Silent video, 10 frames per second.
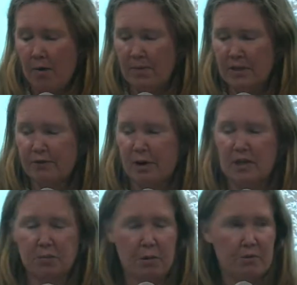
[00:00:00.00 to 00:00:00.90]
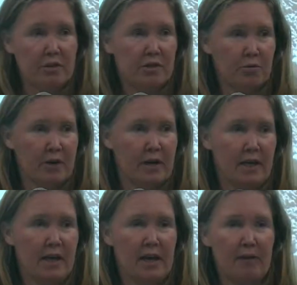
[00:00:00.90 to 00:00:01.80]
This variety is prone to
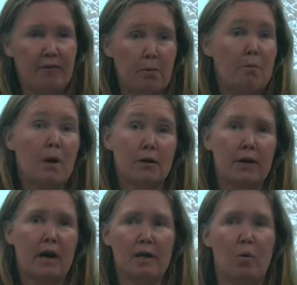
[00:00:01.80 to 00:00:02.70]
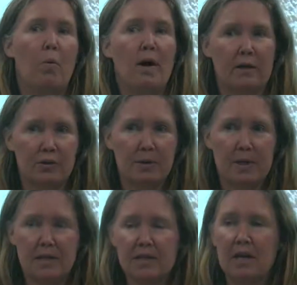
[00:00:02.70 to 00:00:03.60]
twinning, and for market, I don't want
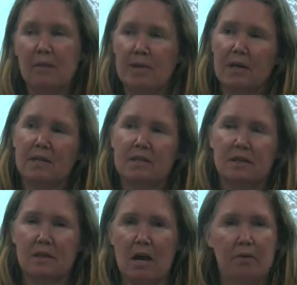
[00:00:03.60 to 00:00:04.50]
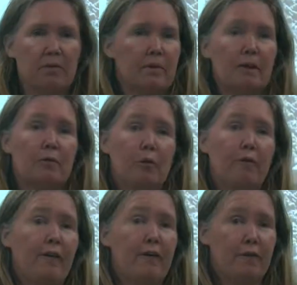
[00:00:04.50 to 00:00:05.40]
twins because they would grow
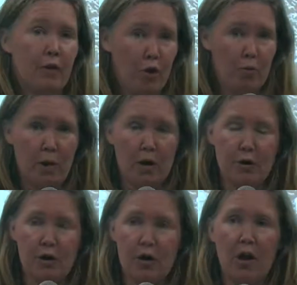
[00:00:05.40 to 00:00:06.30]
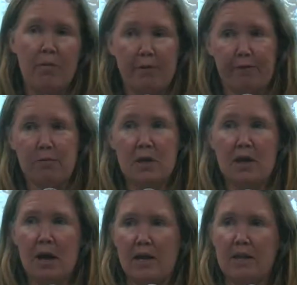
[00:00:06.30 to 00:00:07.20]
fine for the home gardener, but for
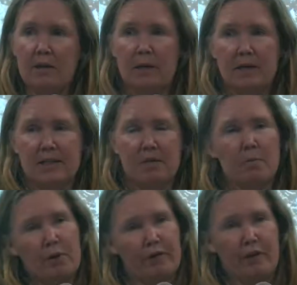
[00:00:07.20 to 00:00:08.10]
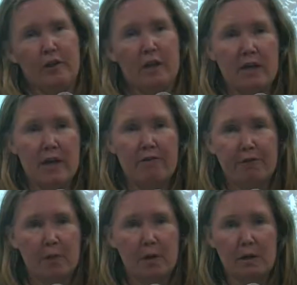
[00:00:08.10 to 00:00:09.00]
me, I need a nice, perfect-looking head
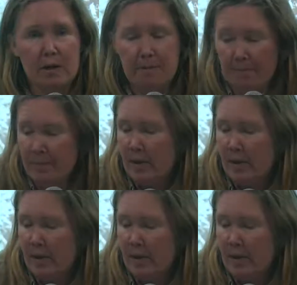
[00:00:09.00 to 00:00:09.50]
for market.